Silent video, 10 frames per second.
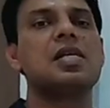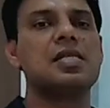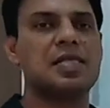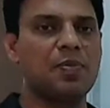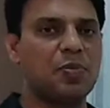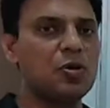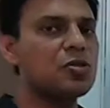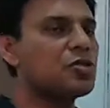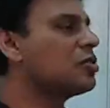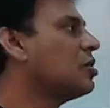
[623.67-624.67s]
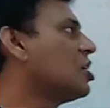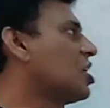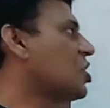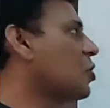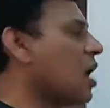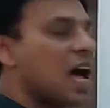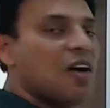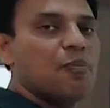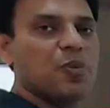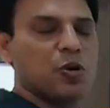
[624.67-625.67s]
Suppose you
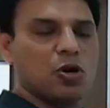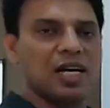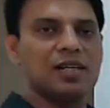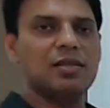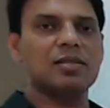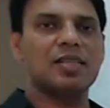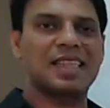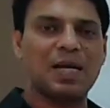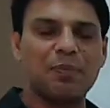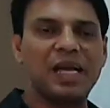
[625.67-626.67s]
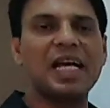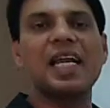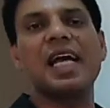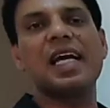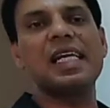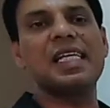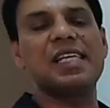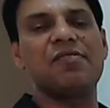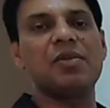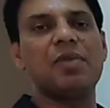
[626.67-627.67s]
have broken the bigger angle
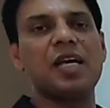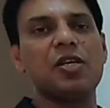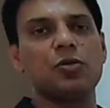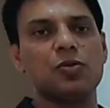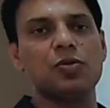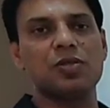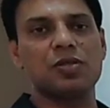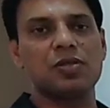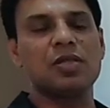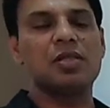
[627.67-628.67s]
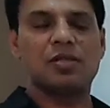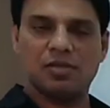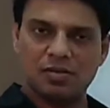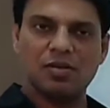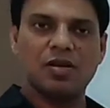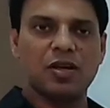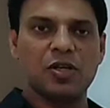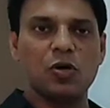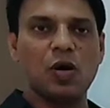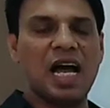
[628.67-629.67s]
given by you.
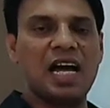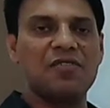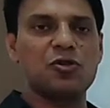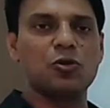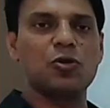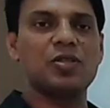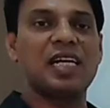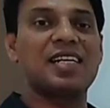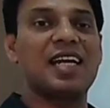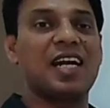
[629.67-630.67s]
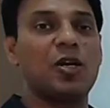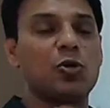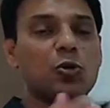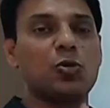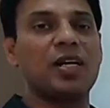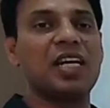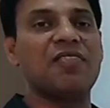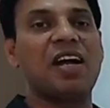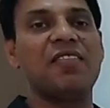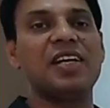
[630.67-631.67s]
You know, I have told you that tan
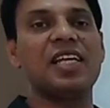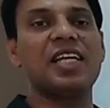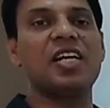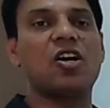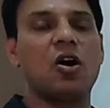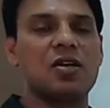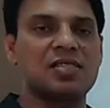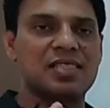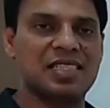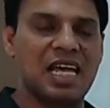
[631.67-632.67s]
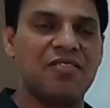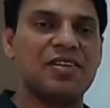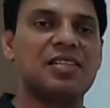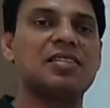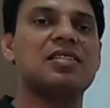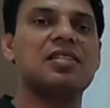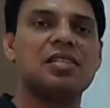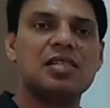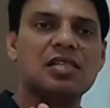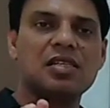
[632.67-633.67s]
225 degree, cos
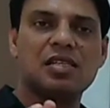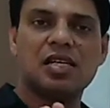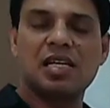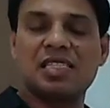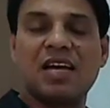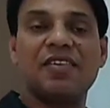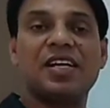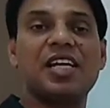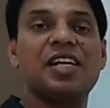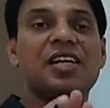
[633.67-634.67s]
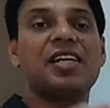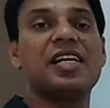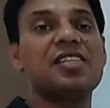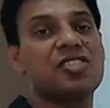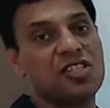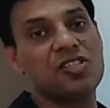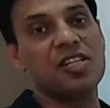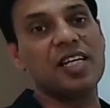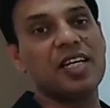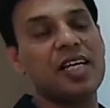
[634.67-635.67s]
1760
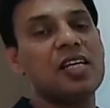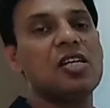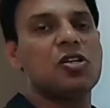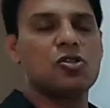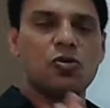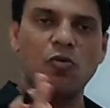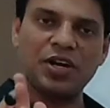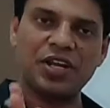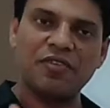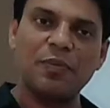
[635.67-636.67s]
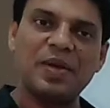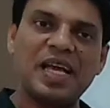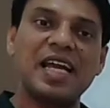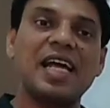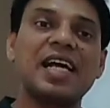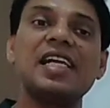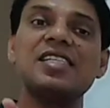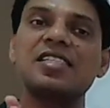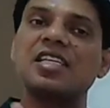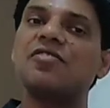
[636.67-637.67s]
degree. So whatever bigger angle
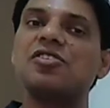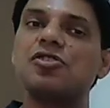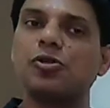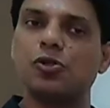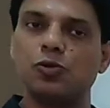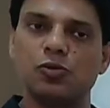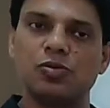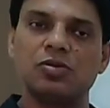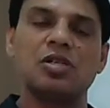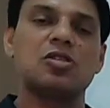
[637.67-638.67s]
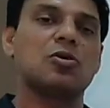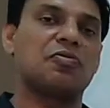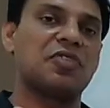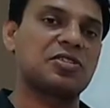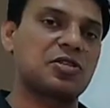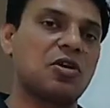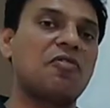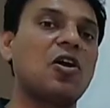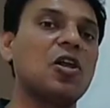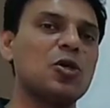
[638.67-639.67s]
is given to you. So first
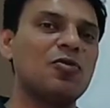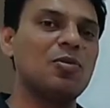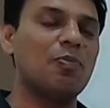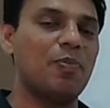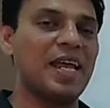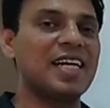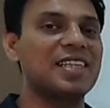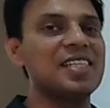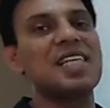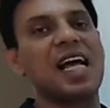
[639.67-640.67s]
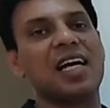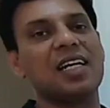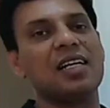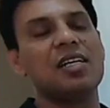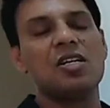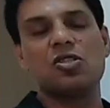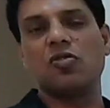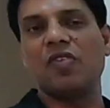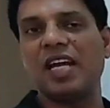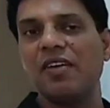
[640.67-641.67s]
of all, you will break this angle.
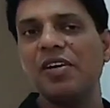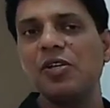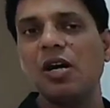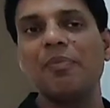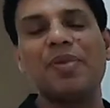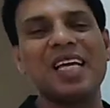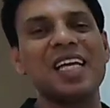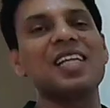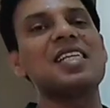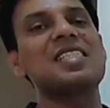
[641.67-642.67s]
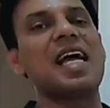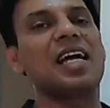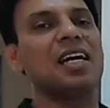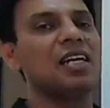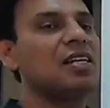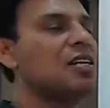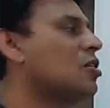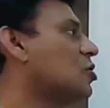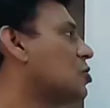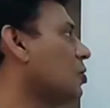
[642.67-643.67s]
So whenever you are breaking this angle,
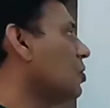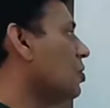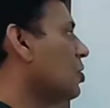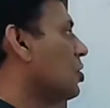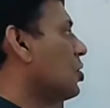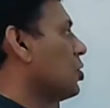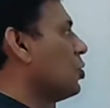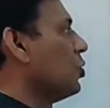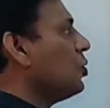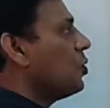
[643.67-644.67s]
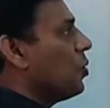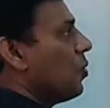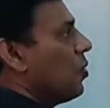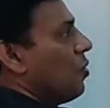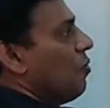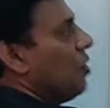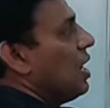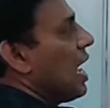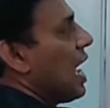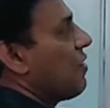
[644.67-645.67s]
so you
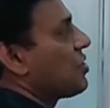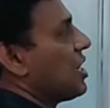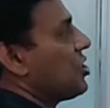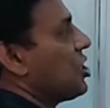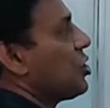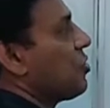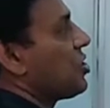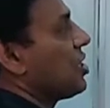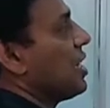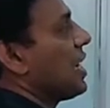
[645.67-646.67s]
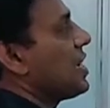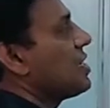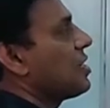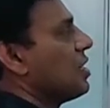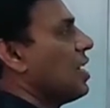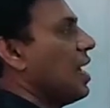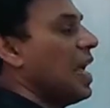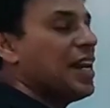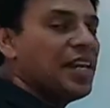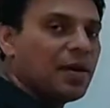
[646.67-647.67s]
will have such situation, that is
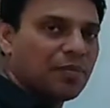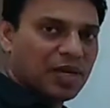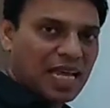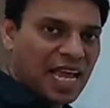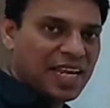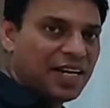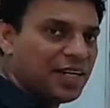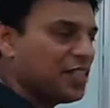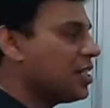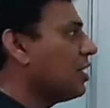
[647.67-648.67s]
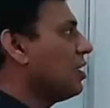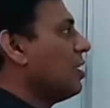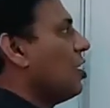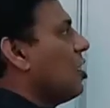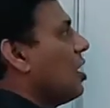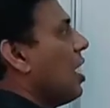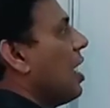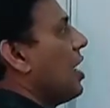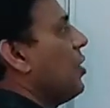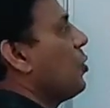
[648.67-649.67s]
any number, any integer
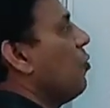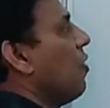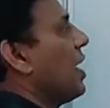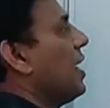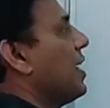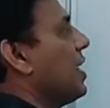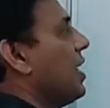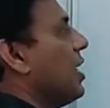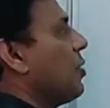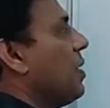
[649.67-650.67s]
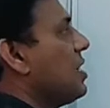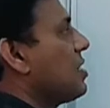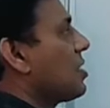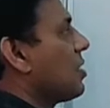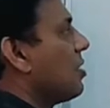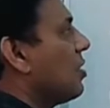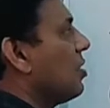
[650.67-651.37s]
into 180. It means